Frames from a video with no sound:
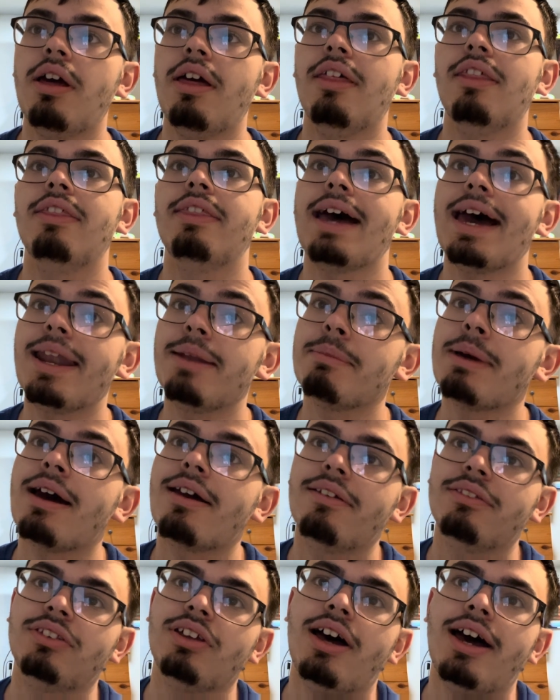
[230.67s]
that amount
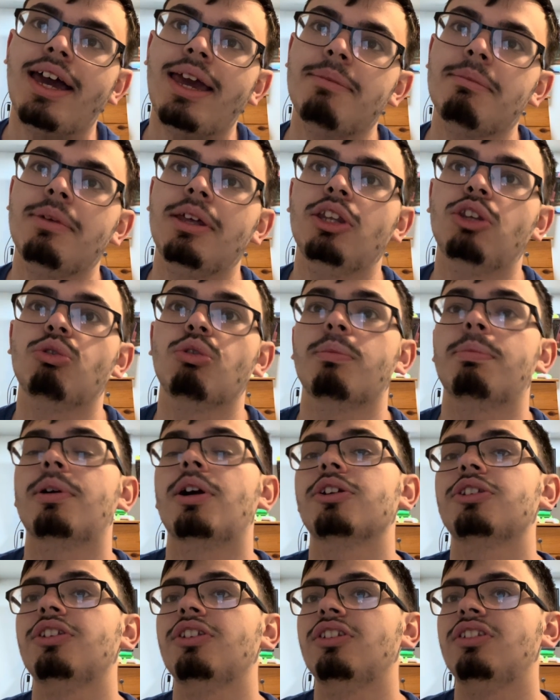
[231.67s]
of time into a
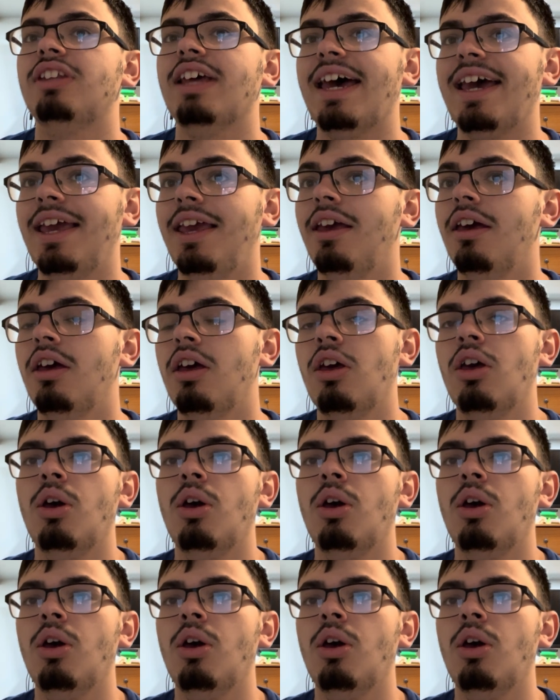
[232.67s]
person's day